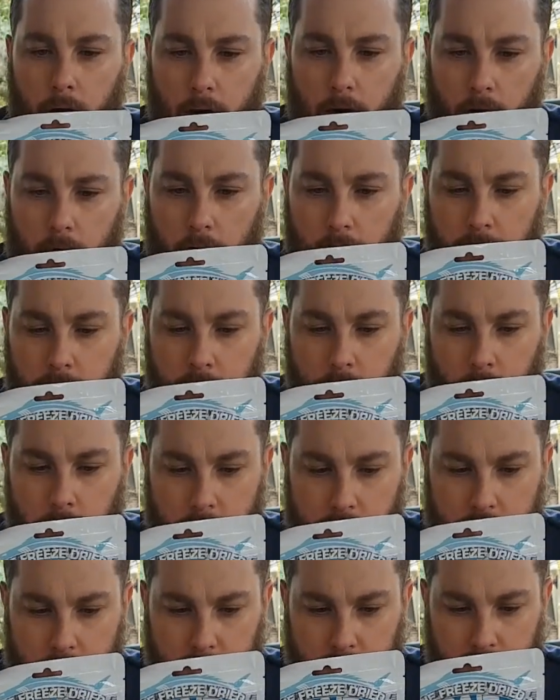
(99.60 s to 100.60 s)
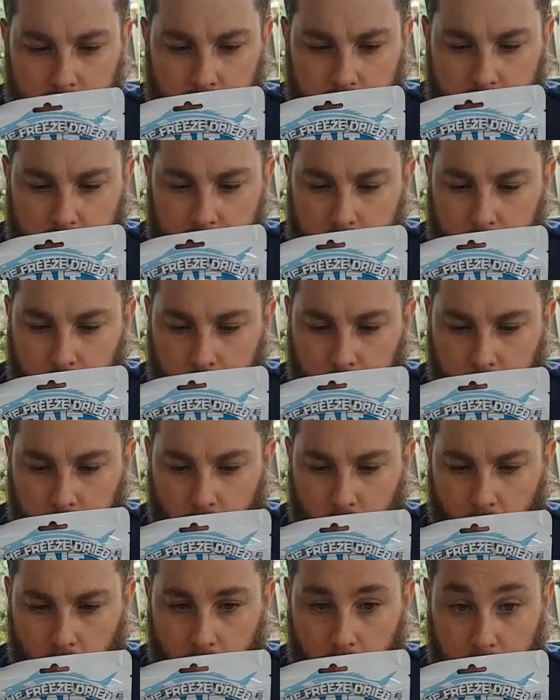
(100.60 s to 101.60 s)
I've not seen this
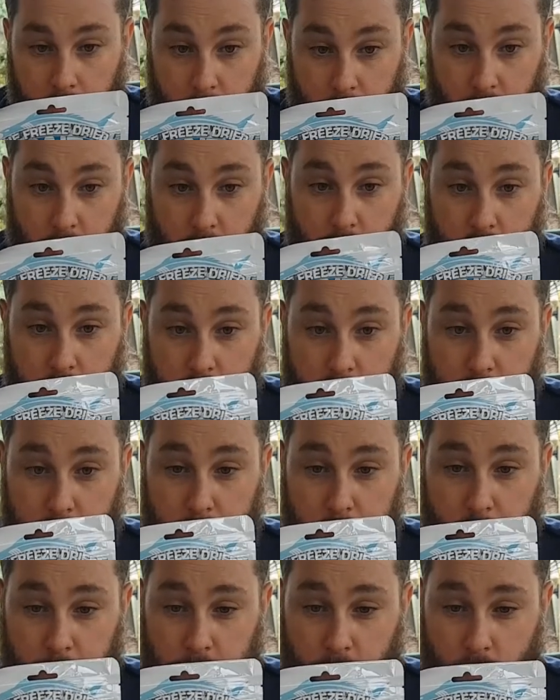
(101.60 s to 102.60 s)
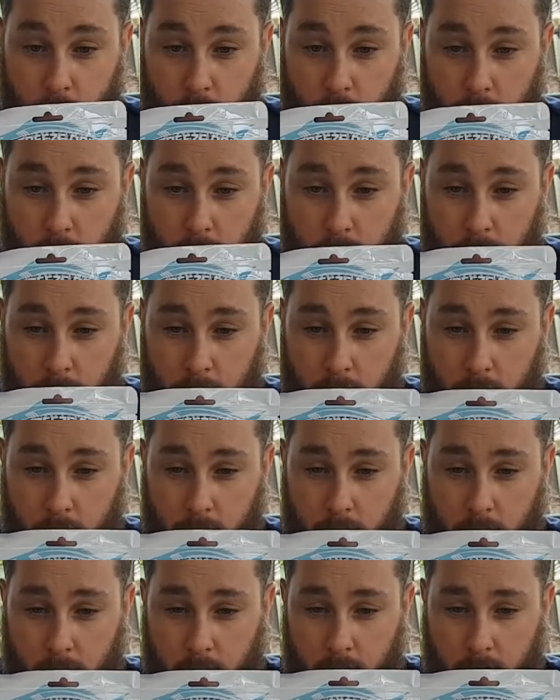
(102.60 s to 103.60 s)
before. I've not used this before.
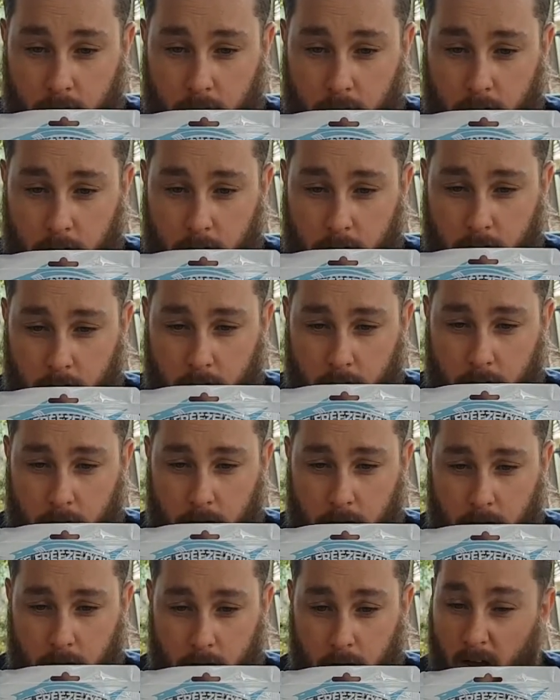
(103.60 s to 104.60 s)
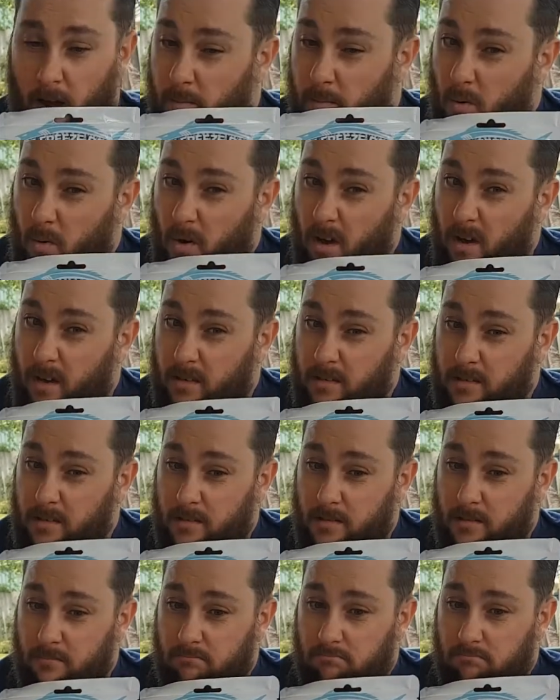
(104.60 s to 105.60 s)
I hope it works.